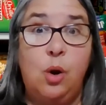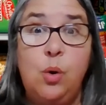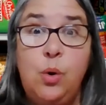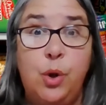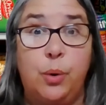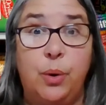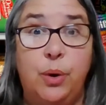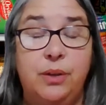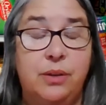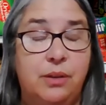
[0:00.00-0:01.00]
Who knew?
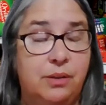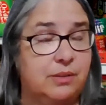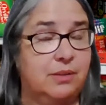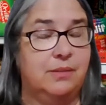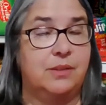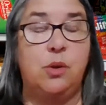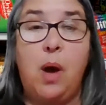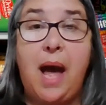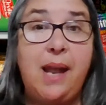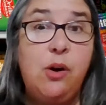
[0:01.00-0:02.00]

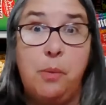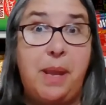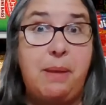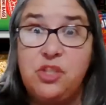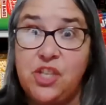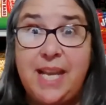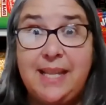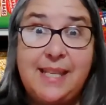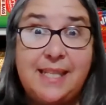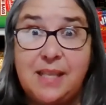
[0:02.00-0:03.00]
So I don't know, maybe
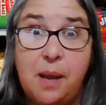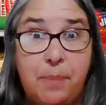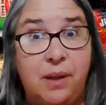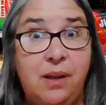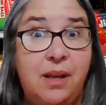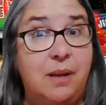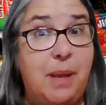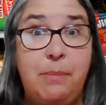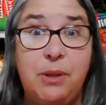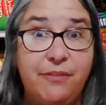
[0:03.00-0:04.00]
shaking things up.
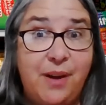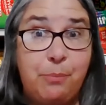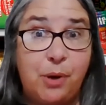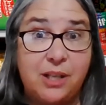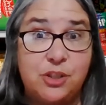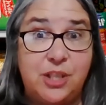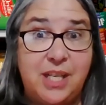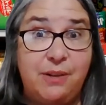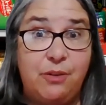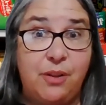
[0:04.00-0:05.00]
Maybe you'll find products you
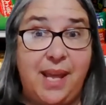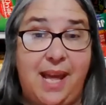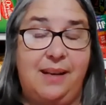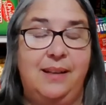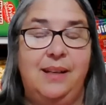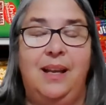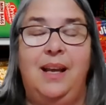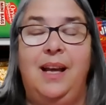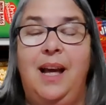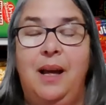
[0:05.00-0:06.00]
didn't even know they had.
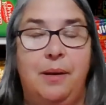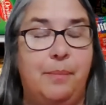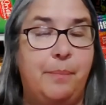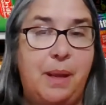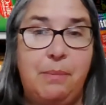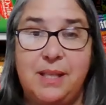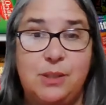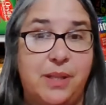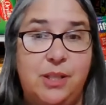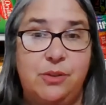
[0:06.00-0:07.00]
Maybe
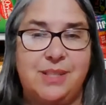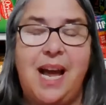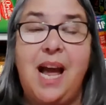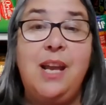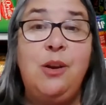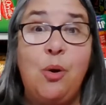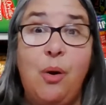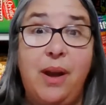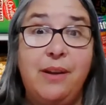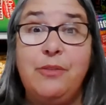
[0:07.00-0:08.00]
that's why they do this. I
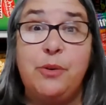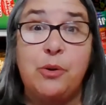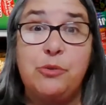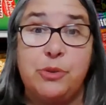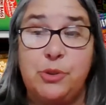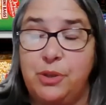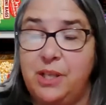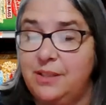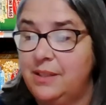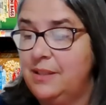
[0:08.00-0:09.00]
know every grocery store
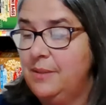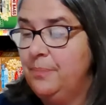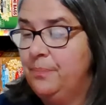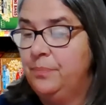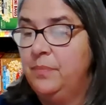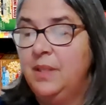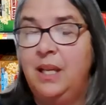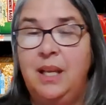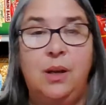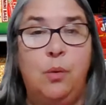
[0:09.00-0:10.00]
does this.
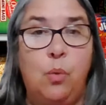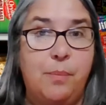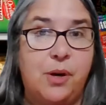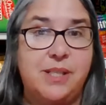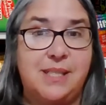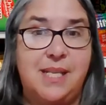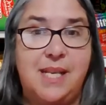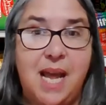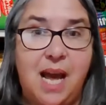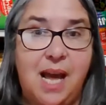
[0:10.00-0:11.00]
Walmart is
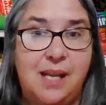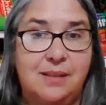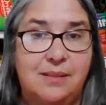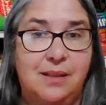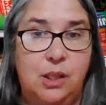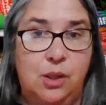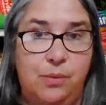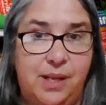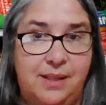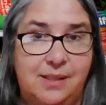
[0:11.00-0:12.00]
not
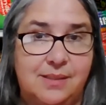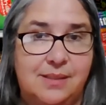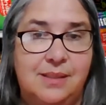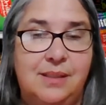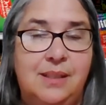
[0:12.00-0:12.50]
alone in this.